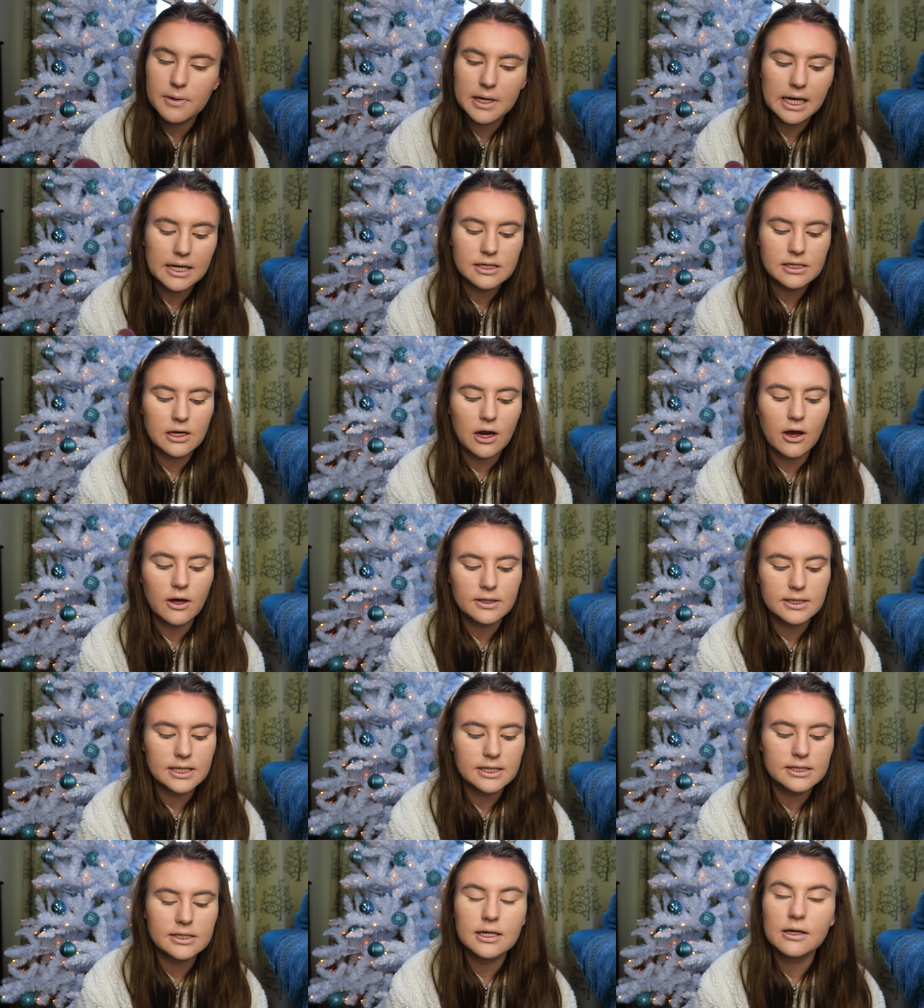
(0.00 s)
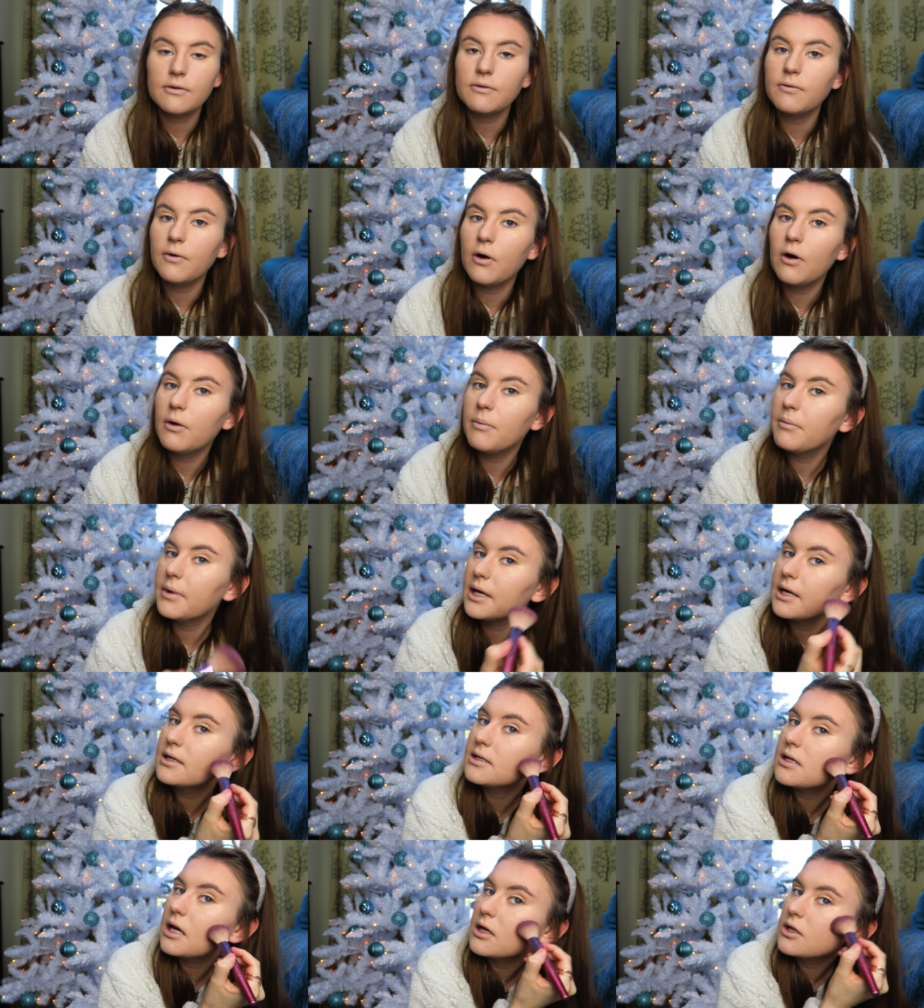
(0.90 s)
do it as an artistic form
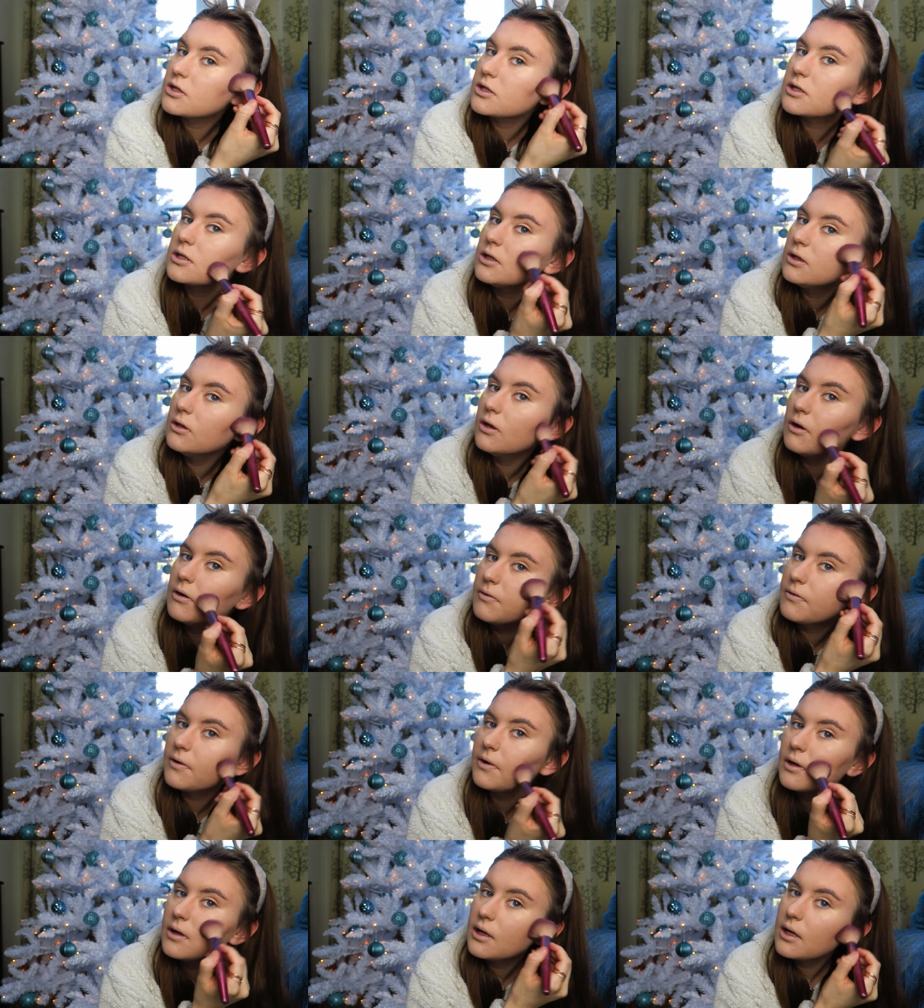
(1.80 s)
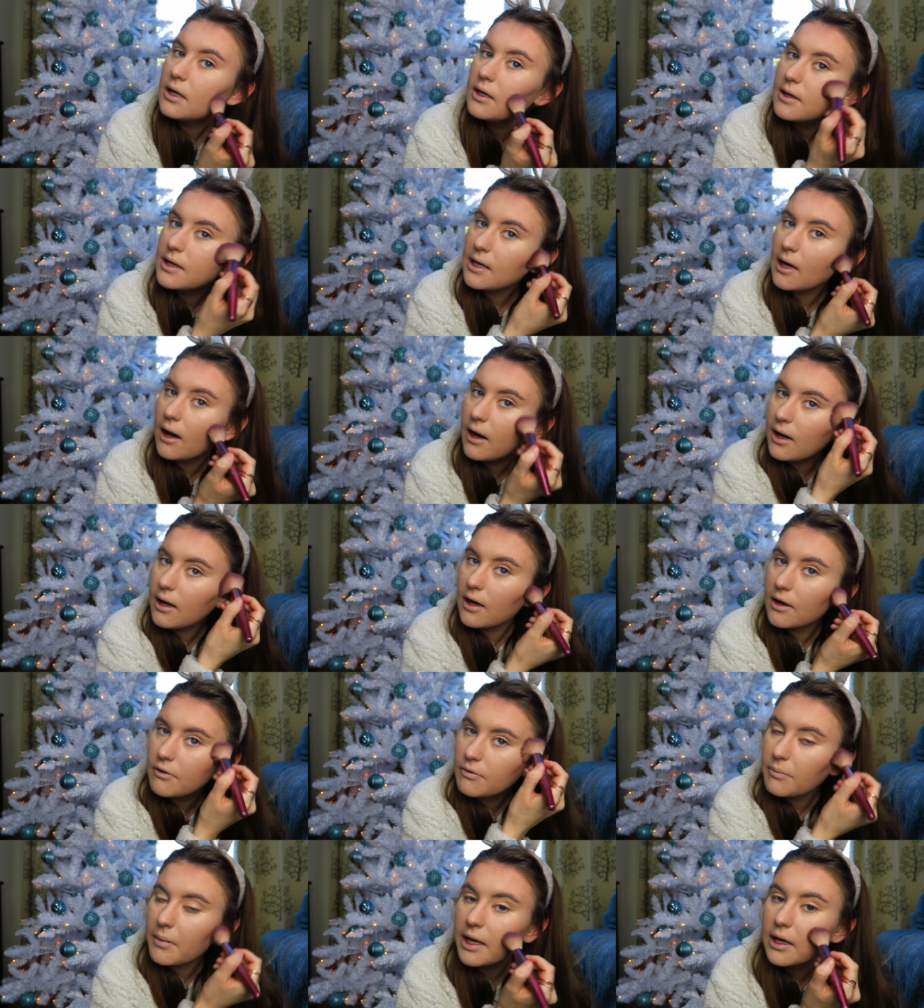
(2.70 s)
because I just love the
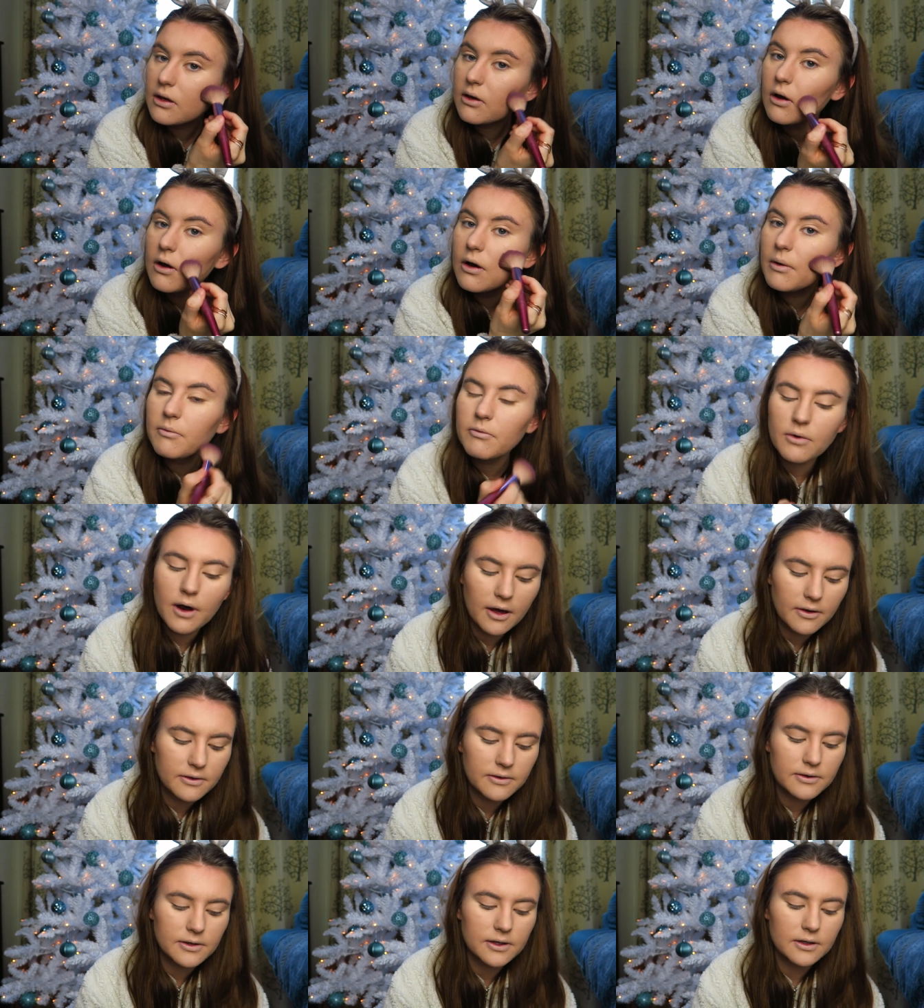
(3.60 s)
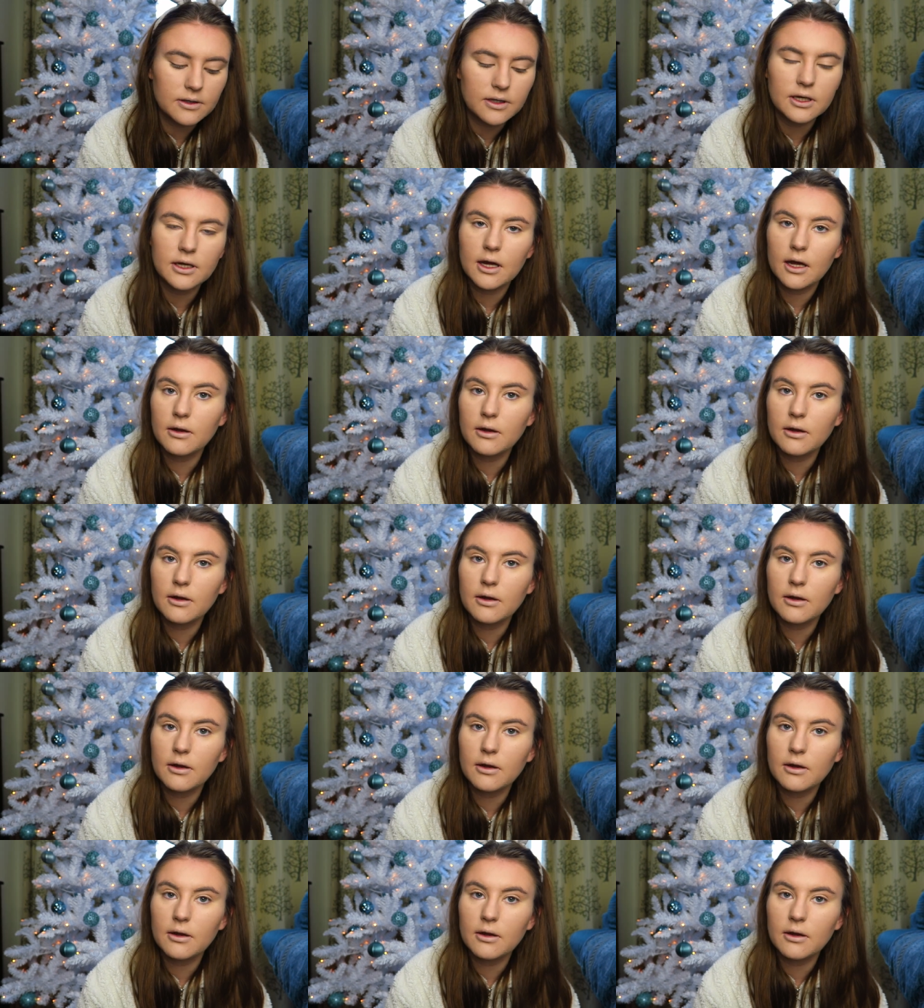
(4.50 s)
art of makeup rather than, you